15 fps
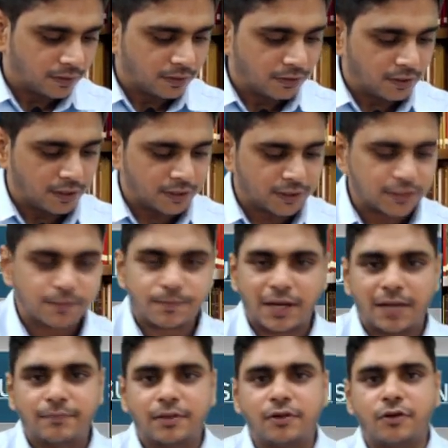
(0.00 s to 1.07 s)
It is
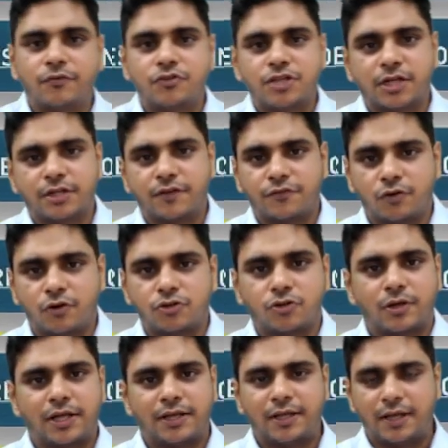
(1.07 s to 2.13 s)
primarily you have to check the frauds
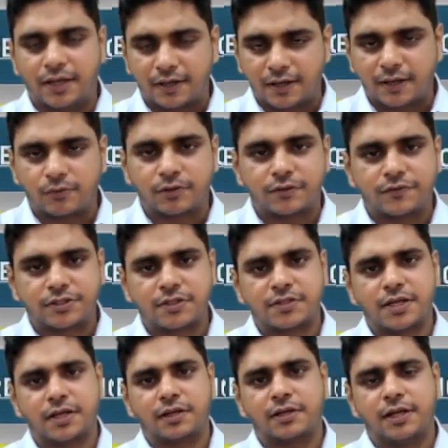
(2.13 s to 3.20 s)
or any irregularity which is
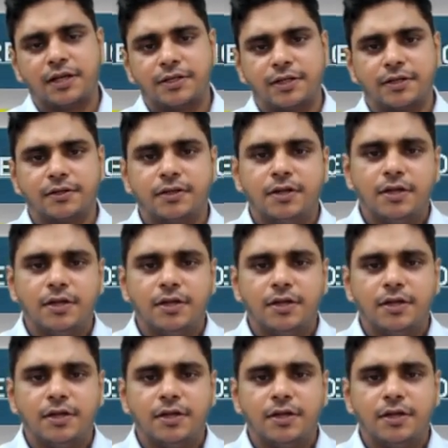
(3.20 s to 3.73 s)
related.